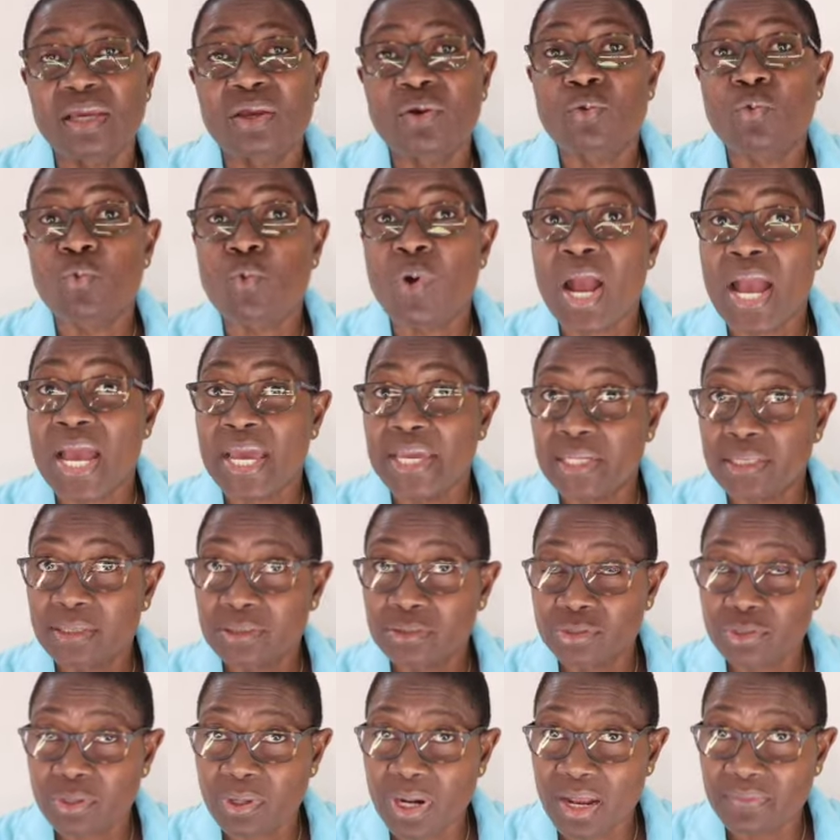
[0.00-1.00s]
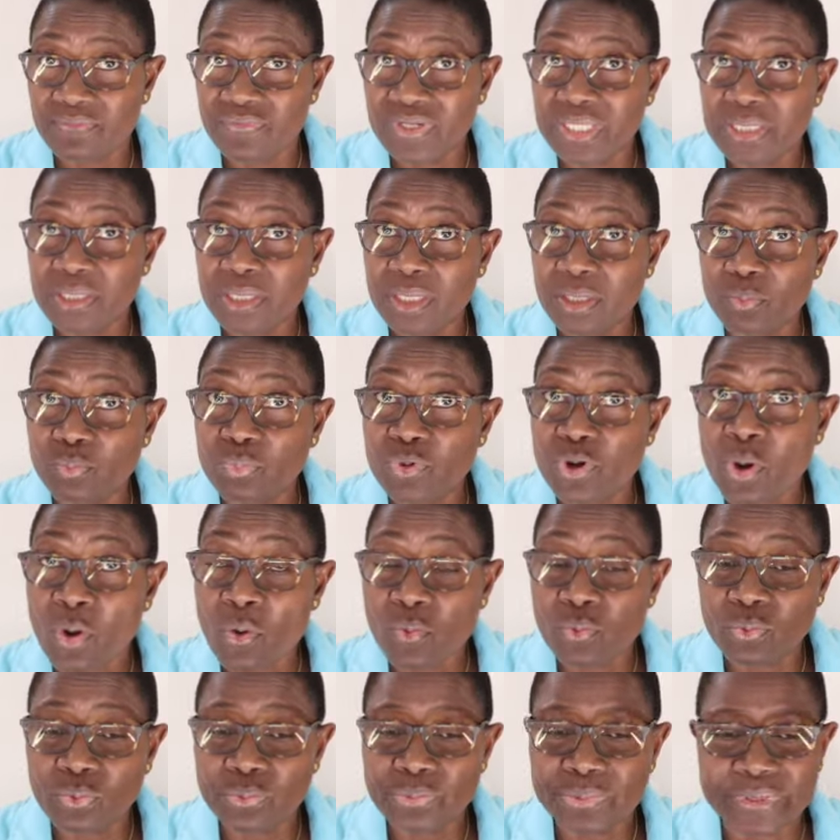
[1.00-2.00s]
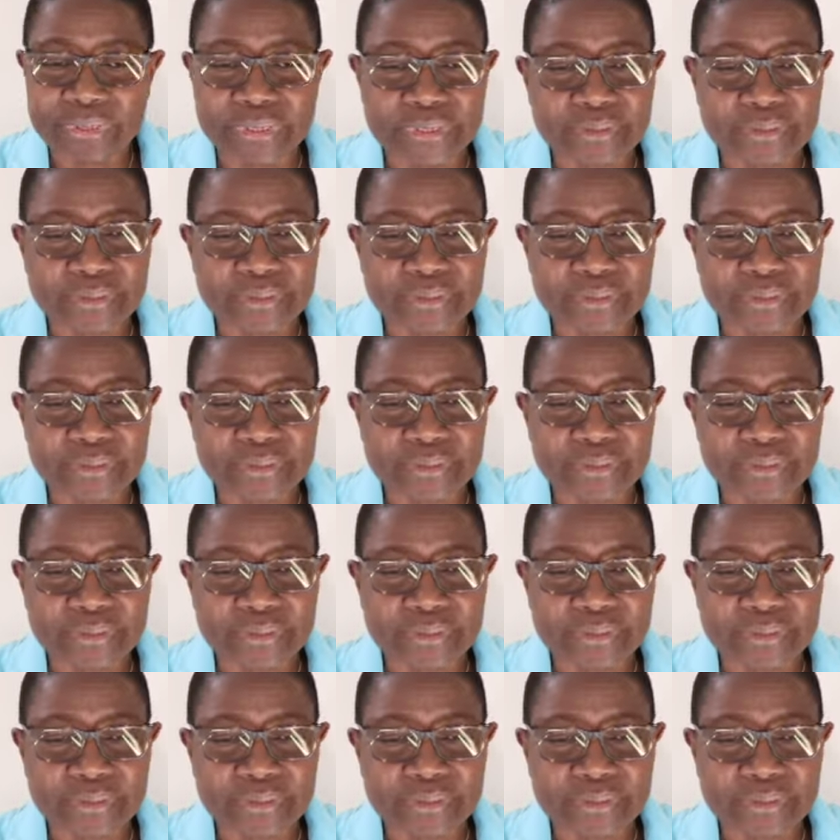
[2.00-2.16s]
while traveling abroad.